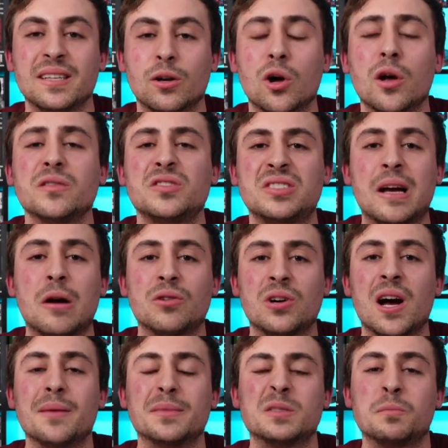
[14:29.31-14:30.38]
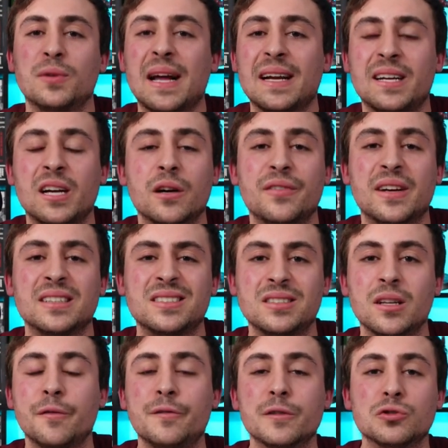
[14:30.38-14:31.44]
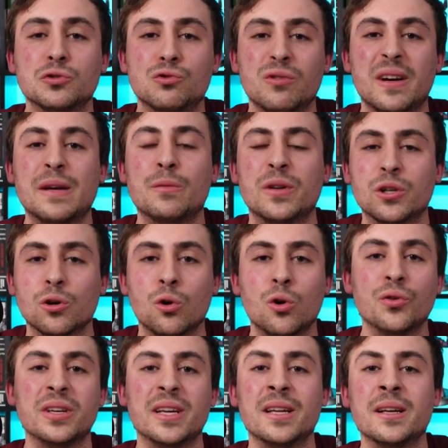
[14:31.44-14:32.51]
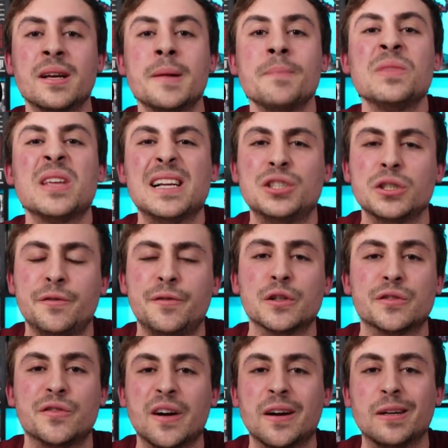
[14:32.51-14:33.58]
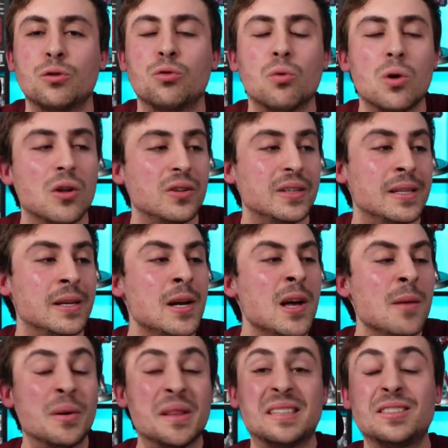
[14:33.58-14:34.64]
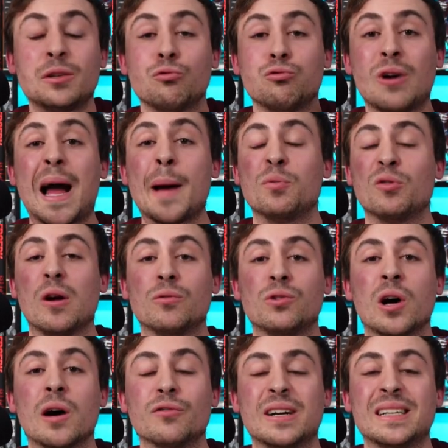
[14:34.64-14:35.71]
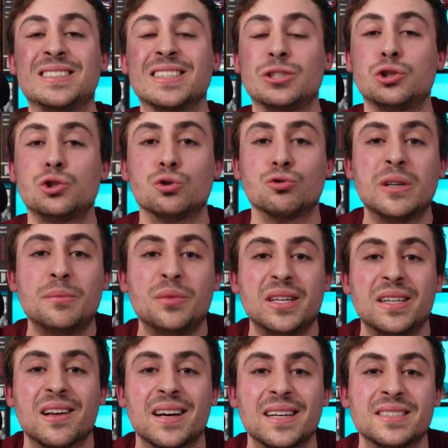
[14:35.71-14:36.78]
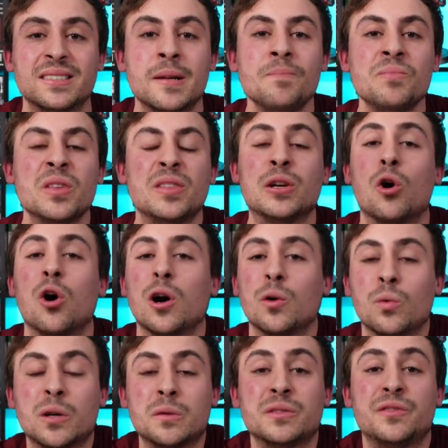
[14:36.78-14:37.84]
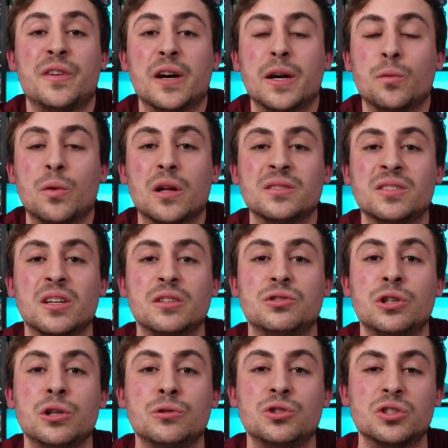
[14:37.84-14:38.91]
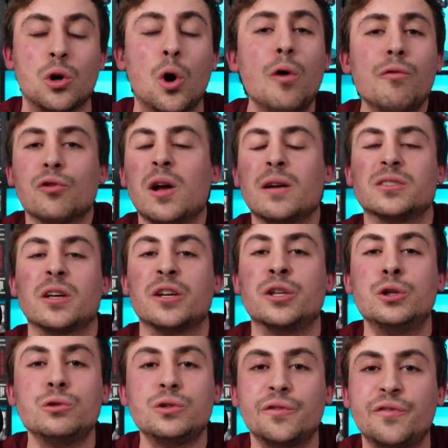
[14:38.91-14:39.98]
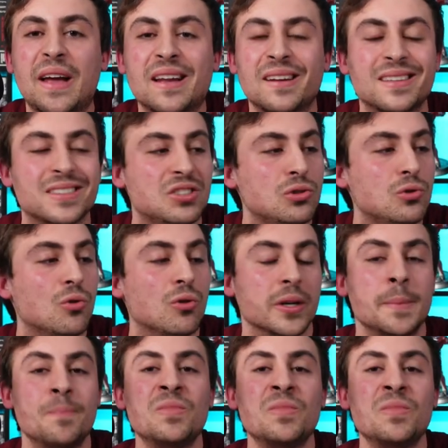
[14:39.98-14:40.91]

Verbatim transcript: All Scout Comics Black Caravan stuff feels great when you're holding it. It just feels very quality. But this is a wraparound cover. It's extremely nice. The artwork was very well done too. Just overall, I was a huge fan of this story.